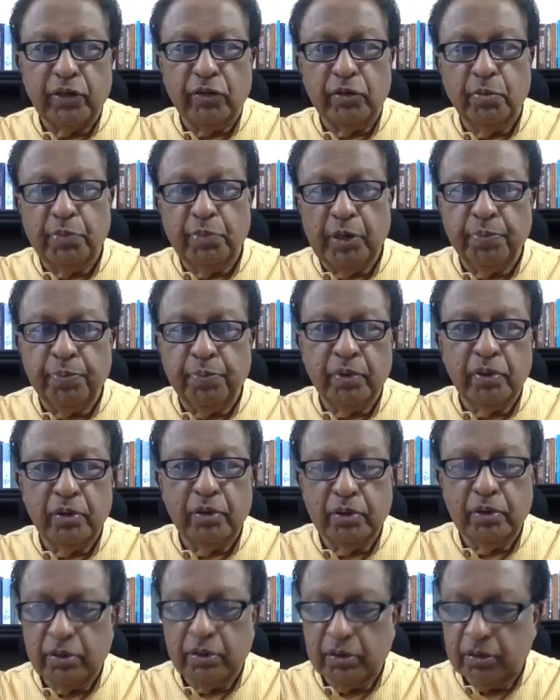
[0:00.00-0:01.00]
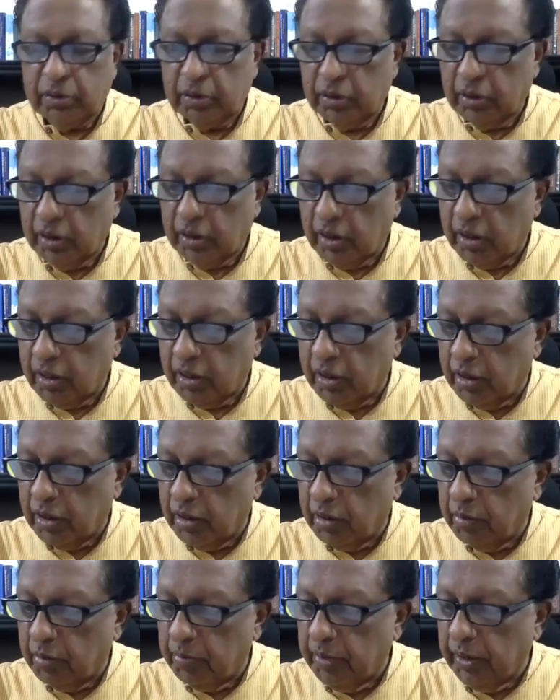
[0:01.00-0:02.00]
of the people
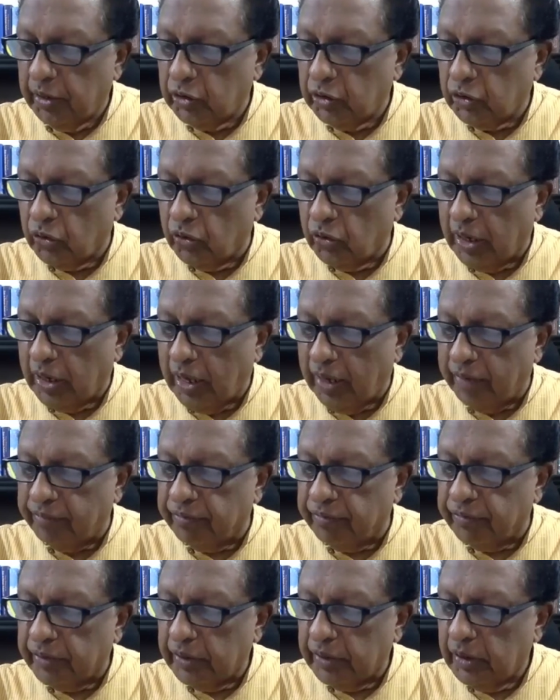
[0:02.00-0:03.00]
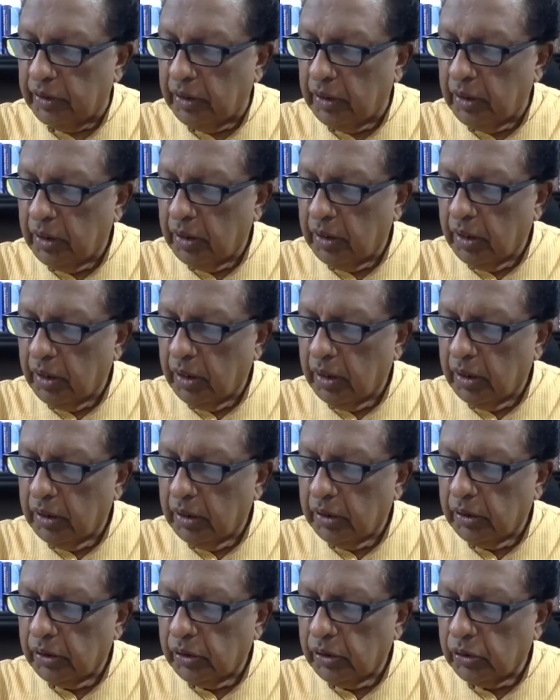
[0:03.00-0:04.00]
uh, being so alive.
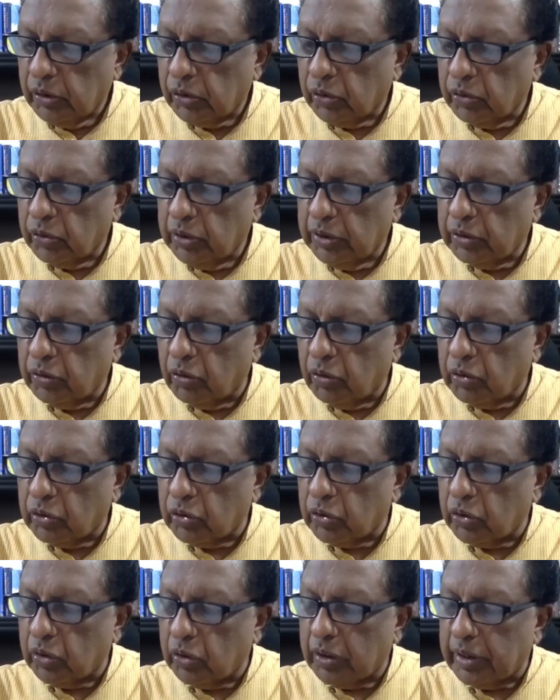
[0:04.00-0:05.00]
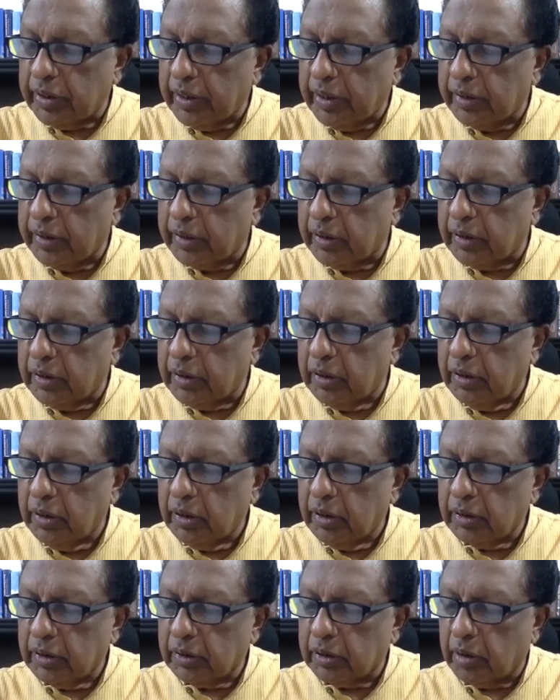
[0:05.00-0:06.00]
So this also created
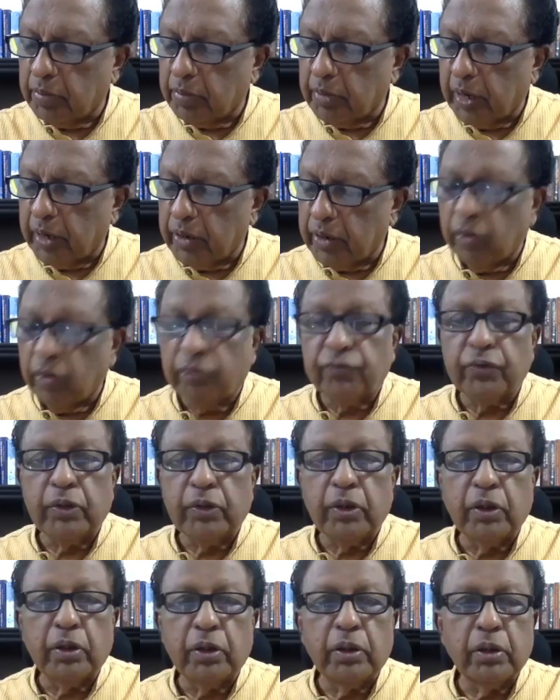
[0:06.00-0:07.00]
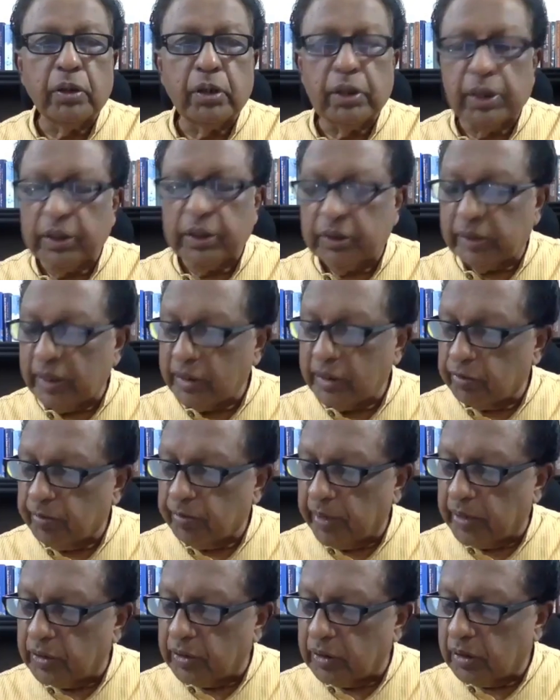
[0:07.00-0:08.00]
some kind of
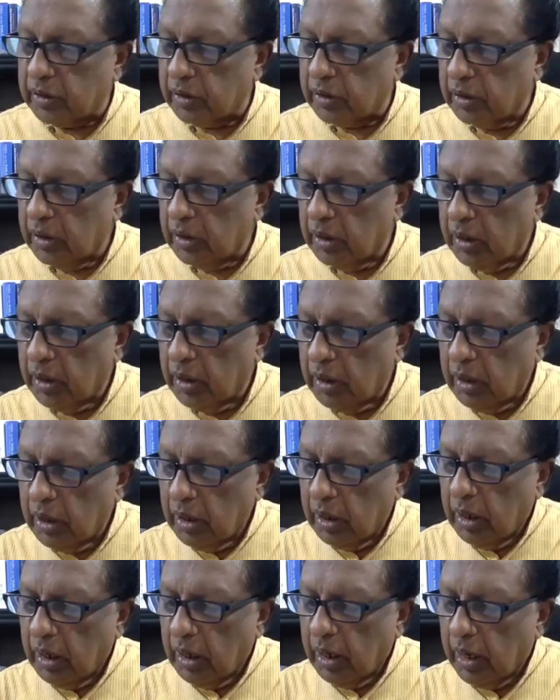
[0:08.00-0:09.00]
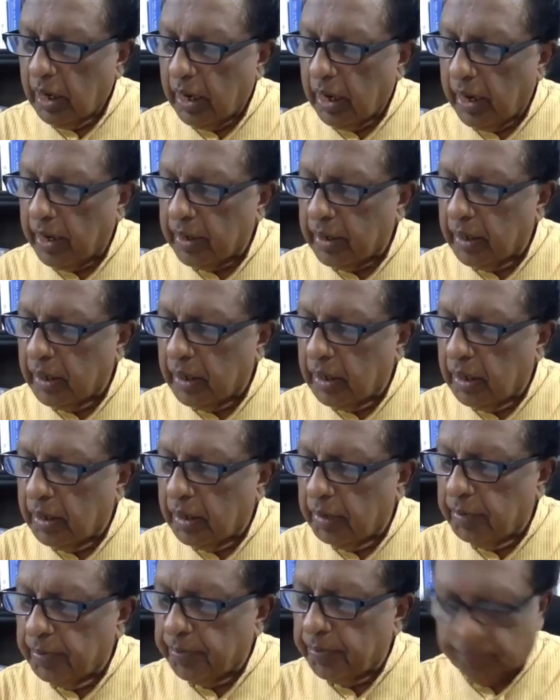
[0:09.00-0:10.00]
resentment and uh,